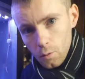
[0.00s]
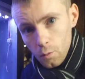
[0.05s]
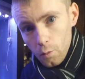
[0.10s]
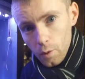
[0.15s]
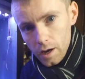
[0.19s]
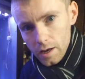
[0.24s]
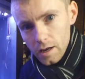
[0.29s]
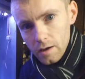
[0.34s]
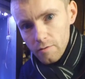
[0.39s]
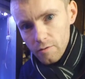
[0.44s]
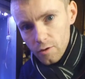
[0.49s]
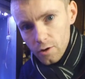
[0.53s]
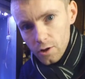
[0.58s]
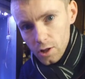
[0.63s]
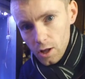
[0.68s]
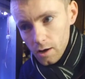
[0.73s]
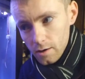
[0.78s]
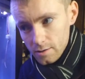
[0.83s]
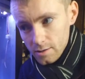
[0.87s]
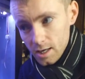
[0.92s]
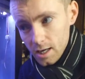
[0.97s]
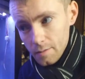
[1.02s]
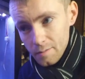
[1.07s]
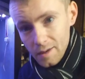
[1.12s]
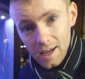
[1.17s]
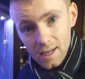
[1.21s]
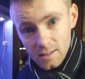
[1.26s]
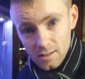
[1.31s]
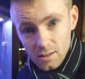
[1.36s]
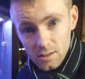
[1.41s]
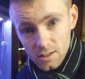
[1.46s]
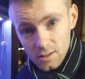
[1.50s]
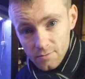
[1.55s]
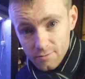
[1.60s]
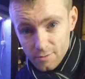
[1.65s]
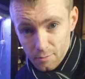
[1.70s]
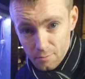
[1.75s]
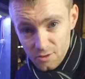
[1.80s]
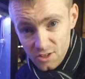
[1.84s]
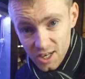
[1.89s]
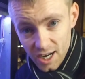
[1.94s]
waiting for a long time as it's
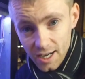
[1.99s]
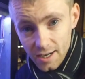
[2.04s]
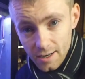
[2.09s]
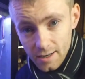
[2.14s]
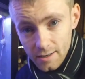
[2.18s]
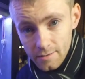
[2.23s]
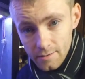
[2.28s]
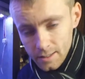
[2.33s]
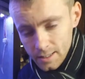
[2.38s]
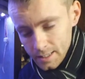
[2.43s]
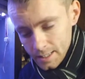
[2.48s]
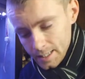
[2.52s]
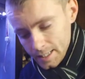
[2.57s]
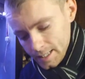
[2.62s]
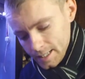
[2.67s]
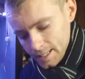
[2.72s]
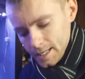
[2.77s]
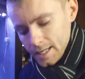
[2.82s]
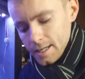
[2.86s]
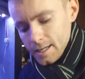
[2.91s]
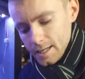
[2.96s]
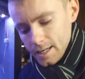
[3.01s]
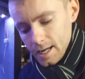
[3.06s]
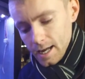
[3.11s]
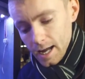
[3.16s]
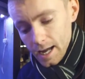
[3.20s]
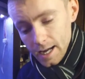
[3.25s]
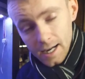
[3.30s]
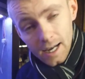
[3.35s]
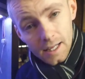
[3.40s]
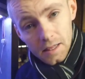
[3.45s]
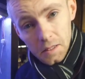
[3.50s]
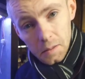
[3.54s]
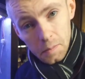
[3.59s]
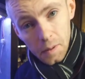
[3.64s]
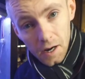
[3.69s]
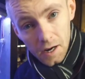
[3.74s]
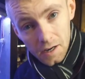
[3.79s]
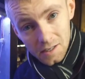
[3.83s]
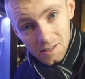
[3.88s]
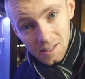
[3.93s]
from China, I got the
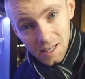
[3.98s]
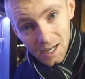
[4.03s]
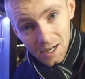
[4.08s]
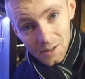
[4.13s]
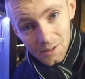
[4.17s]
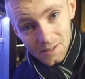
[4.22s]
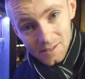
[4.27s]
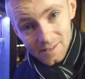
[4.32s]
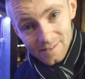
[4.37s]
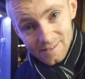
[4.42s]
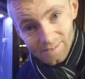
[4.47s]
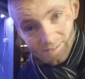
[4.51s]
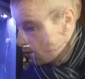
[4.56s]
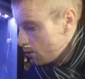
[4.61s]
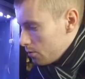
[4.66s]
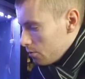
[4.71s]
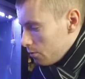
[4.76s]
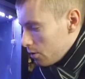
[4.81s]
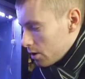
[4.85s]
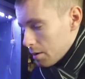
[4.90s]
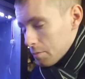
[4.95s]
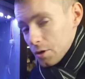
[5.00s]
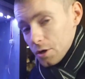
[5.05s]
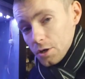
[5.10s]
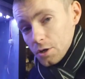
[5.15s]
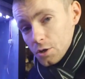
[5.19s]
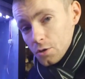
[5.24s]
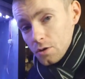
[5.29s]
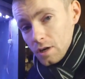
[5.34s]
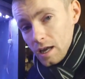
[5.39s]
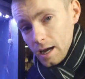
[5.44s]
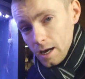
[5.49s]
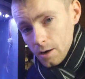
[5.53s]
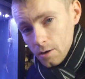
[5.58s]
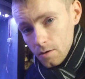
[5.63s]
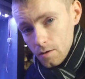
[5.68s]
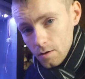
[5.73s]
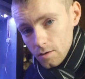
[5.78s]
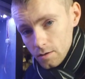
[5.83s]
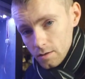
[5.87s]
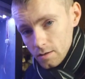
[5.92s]
parts now. What I'm gonna do
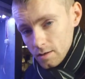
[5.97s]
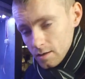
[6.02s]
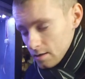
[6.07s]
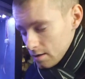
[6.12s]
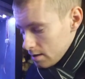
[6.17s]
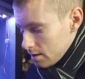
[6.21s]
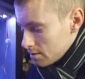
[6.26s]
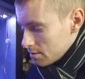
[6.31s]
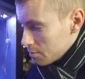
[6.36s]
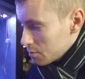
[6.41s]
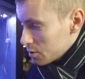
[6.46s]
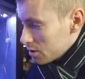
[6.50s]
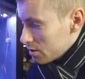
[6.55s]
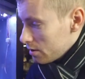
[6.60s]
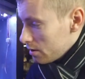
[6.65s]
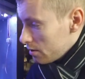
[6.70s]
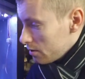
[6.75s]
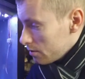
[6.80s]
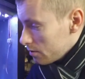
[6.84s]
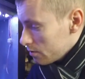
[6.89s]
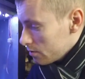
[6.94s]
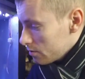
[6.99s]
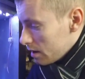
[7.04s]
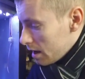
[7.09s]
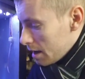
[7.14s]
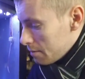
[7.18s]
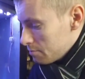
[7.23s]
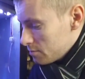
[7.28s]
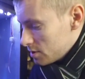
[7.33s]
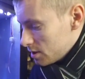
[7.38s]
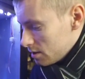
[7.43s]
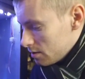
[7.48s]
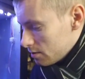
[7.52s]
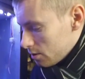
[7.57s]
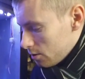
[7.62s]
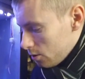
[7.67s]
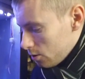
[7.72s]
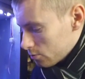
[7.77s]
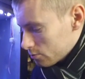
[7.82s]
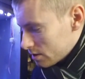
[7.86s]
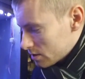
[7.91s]
now, I'm gonna empty the
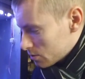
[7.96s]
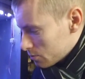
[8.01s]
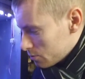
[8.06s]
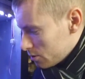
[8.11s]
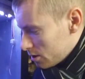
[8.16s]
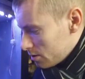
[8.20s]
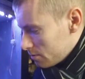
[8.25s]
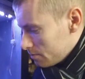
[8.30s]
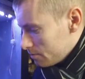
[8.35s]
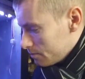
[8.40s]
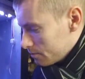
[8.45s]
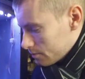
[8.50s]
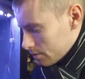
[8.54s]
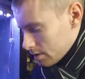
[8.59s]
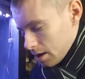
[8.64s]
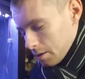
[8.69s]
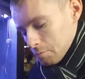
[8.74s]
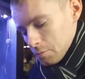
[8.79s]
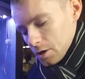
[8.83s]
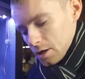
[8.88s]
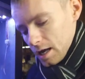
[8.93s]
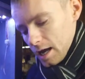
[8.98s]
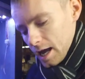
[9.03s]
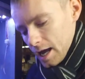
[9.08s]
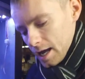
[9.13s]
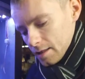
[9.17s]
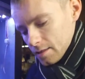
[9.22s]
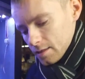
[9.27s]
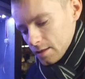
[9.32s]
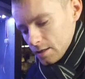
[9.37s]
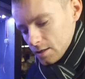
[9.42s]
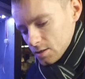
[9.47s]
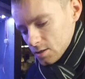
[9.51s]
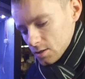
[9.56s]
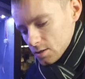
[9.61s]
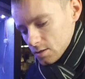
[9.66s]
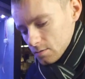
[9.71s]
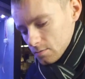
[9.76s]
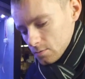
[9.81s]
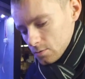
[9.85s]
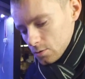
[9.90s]
whole reservoir, I'm gonna add
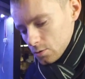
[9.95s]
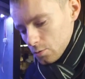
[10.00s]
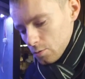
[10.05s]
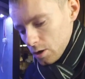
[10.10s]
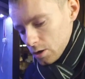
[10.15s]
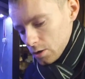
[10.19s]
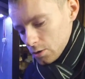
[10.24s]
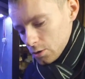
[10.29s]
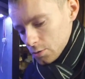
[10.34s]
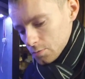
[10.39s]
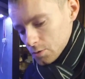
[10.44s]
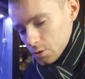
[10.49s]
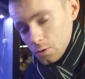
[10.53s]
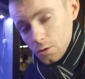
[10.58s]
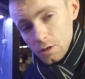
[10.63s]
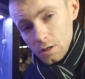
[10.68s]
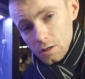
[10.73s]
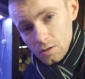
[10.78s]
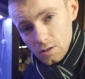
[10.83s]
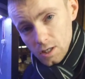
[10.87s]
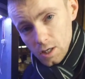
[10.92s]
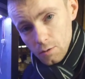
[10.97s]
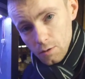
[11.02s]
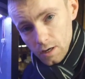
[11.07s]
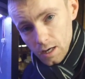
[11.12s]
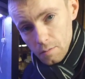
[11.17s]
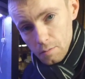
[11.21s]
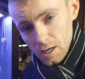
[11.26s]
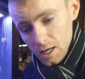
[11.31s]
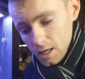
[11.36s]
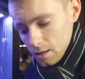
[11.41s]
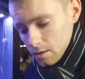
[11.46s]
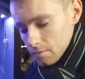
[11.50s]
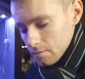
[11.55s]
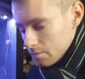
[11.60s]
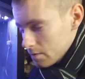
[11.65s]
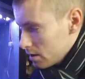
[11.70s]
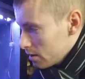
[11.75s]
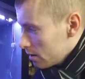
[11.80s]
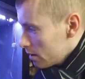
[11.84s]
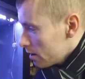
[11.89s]
this to the water loop so you can see what I mean,
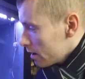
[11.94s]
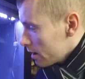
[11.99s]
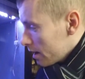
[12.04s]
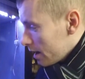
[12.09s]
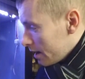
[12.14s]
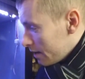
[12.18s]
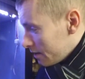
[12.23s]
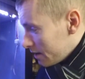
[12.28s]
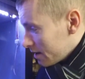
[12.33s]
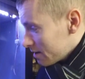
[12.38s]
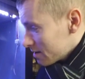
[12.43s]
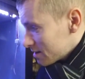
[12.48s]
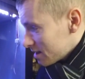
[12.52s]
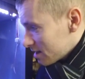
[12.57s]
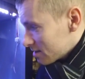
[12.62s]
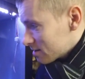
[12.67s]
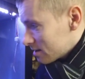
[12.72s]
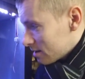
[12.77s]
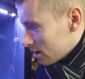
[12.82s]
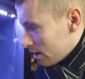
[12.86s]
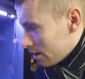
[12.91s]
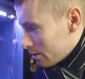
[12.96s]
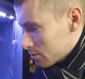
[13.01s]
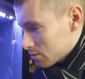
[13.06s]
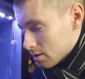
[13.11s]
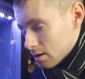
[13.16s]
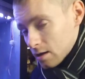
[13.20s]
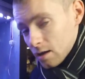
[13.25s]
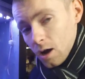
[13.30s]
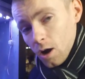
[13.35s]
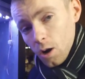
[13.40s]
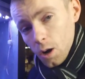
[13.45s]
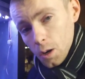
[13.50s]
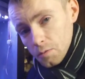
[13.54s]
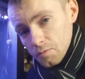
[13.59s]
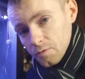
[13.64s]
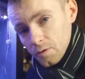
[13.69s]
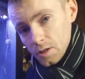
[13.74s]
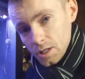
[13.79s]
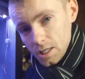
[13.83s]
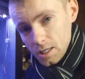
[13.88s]
and then test it out, and
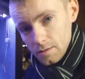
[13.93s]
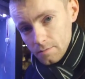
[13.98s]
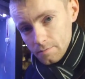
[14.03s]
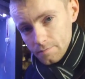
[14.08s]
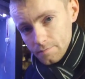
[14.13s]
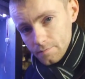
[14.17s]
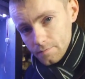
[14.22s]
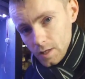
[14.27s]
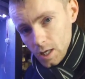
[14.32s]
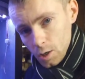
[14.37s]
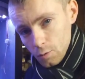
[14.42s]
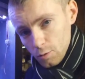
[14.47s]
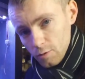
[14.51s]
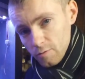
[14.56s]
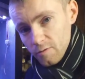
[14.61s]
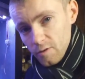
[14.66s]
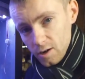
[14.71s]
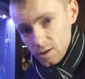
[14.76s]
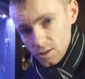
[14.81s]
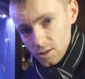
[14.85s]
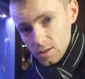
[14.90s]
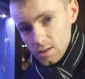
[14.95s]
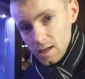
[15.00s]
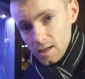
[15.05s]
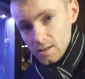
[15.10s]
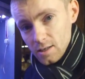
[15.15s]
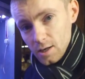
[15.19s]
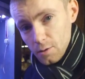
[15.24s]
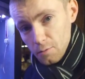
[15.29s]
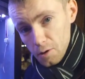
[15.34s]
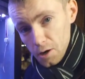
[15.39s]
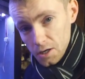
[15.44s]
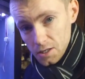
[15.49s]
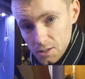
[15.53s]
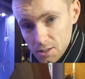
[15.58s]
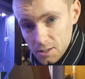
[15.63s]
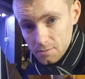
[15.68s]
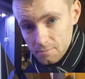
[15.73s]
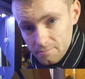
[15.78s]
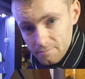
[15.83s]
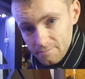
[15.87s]
hopefully it will function as I
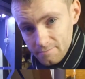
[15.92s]
want.